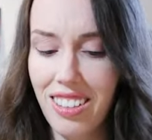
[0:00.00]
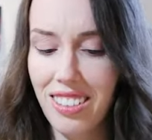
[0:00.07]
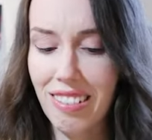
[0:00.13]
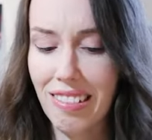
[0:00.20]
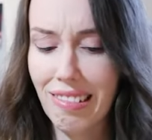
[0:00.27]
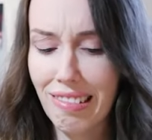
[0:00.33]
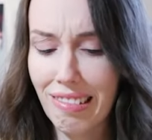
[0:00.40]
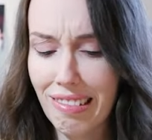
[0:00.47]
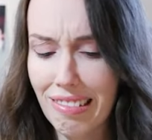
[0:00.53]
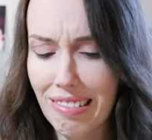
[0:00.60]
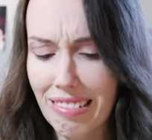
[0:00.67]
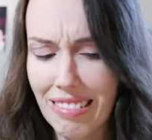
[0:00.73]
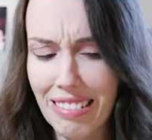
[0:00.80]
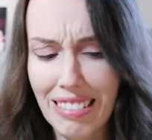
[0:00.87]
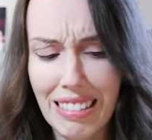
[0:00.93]

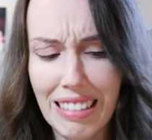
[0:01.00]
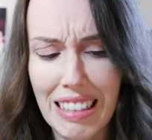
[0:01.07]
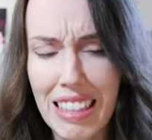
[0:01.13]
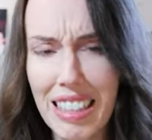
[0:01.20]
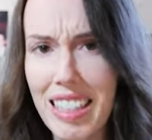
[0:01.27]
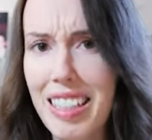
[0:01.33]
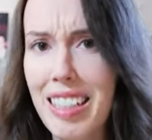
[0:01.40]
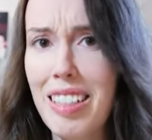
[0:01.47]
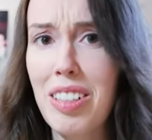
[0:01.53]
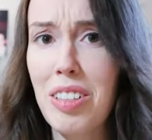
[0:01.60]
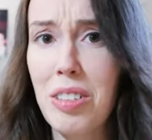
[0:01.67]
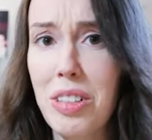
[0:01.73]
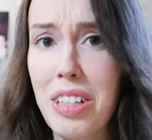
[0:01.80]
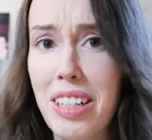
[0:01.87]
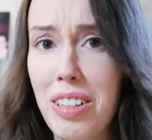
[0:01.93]
Oh, this isn't
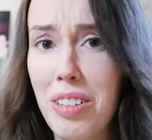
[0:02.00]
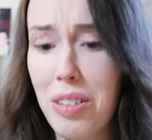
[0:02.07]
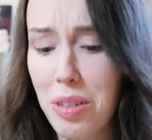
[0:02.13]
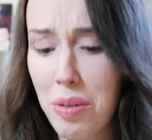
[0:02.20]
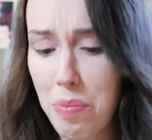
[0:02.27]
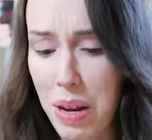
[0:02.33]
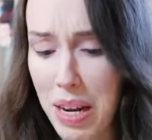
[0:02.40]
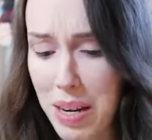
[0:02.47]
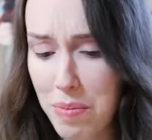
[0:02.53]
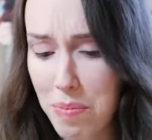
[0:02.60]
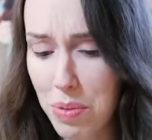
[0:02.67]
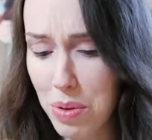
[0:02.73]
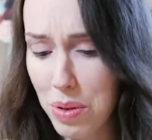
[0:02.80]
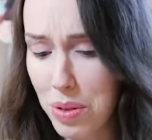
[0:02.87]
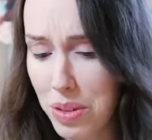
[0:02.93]
looking good, people.